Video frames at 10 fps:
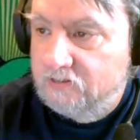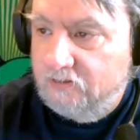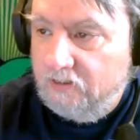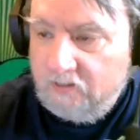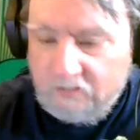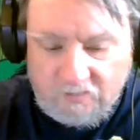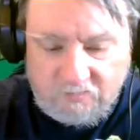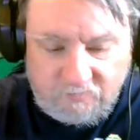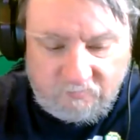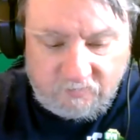that are getting
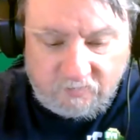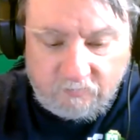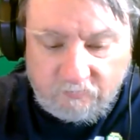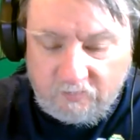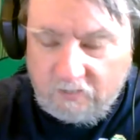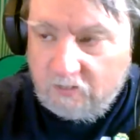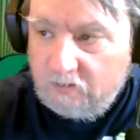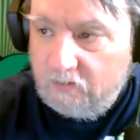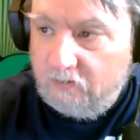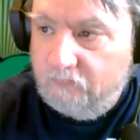into it though.
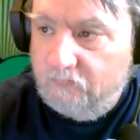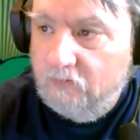The